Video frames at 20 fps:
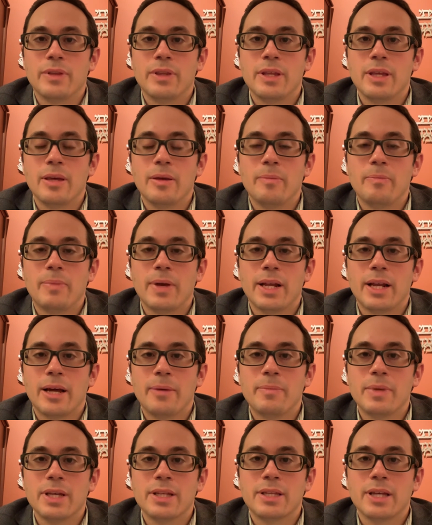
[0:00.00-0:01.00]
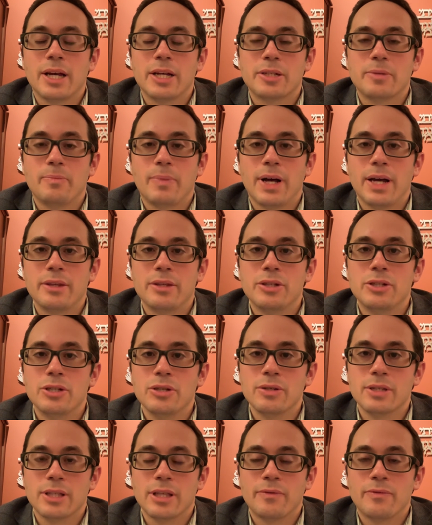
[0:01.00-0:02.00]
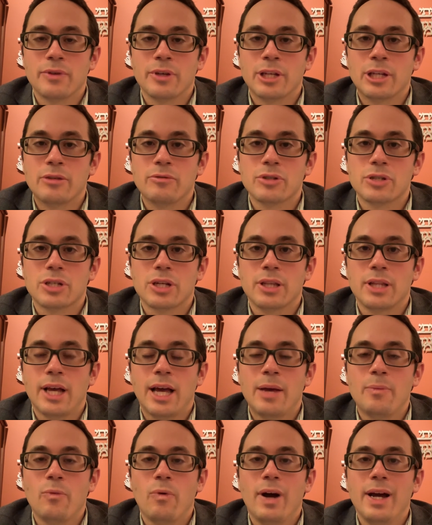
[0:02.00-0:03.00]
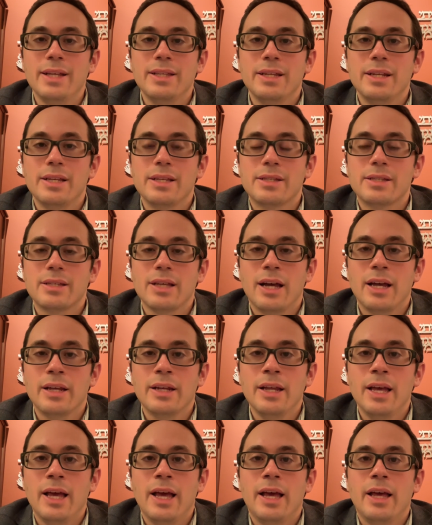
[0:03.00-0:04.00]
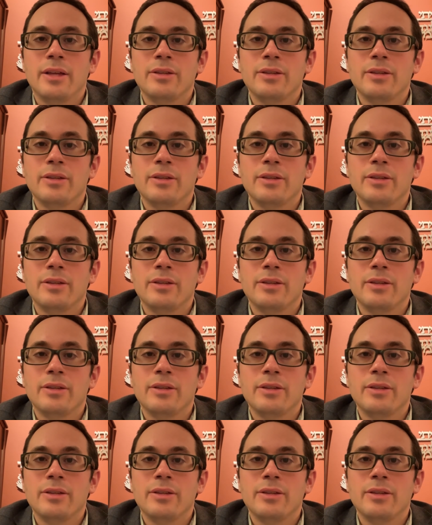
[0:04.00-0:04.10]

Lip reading: the Beit HaMikdash by the Jews living in Yerushalayim, why did his son